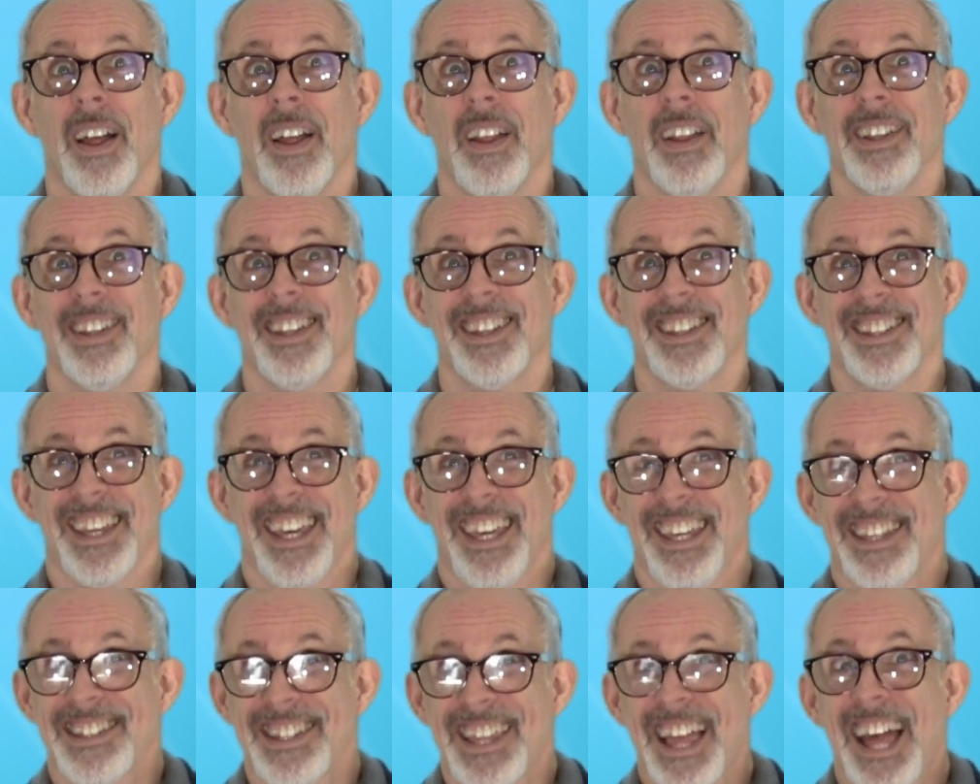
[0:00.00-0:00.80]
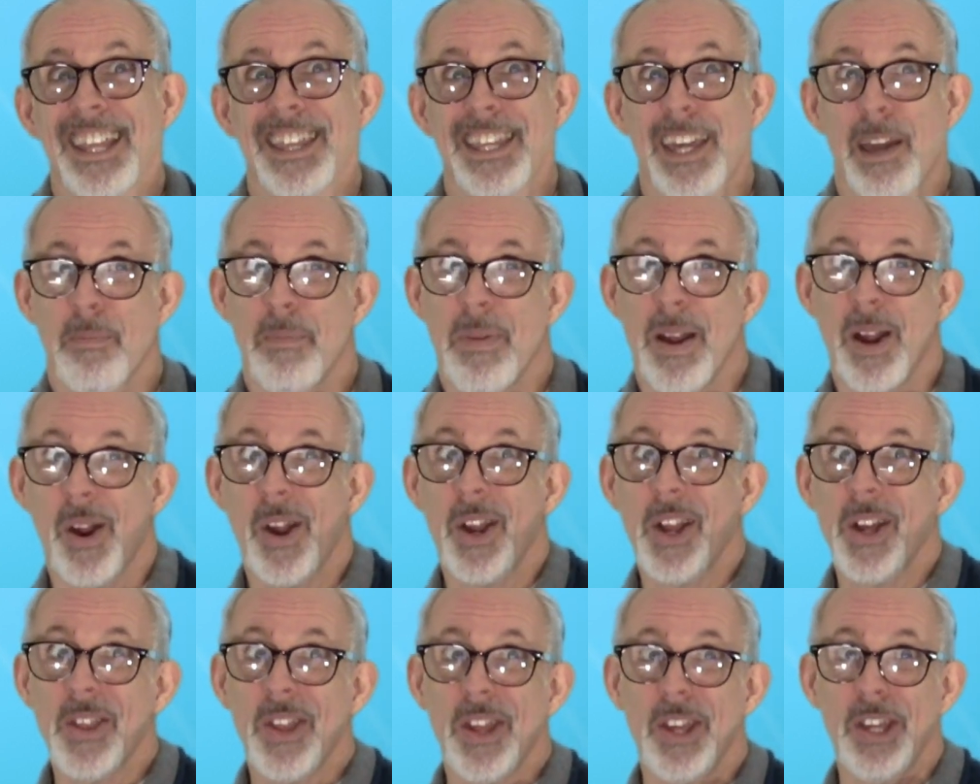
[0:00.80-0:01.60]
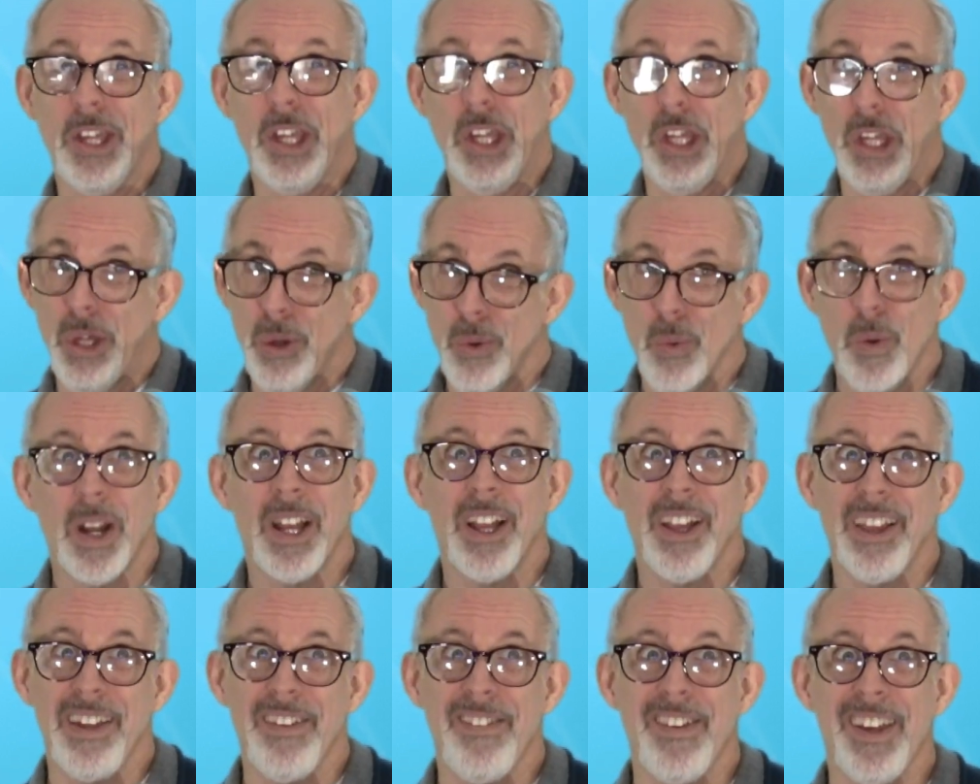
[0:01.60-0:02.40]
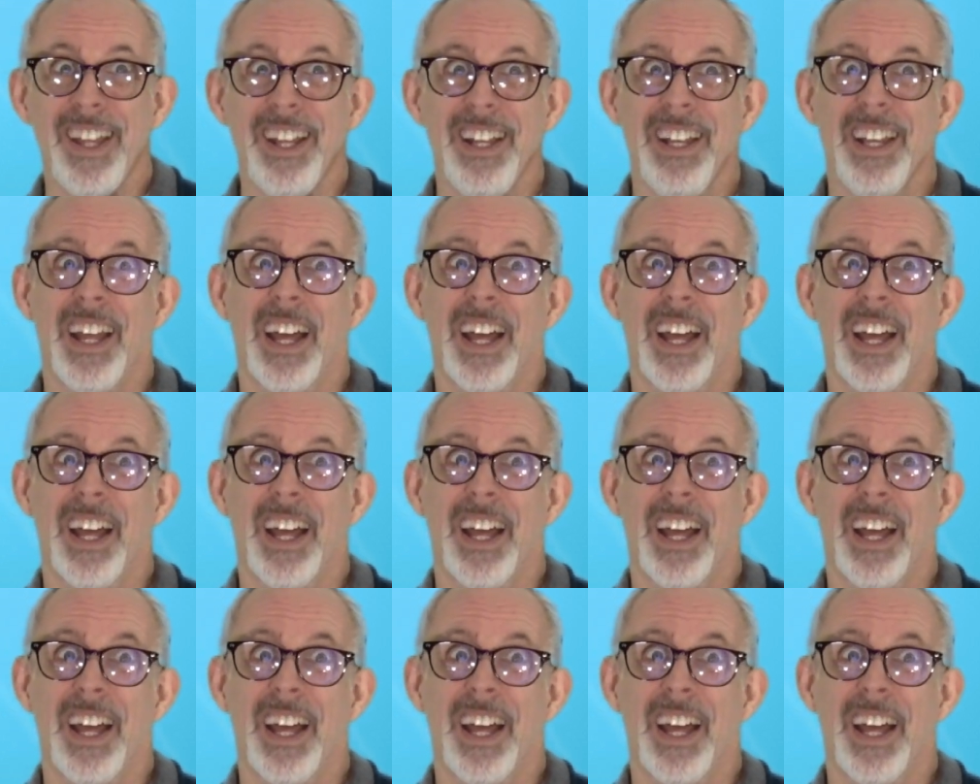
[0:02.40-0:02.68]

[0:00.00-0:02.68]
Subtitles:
Is that the America that you want to live in?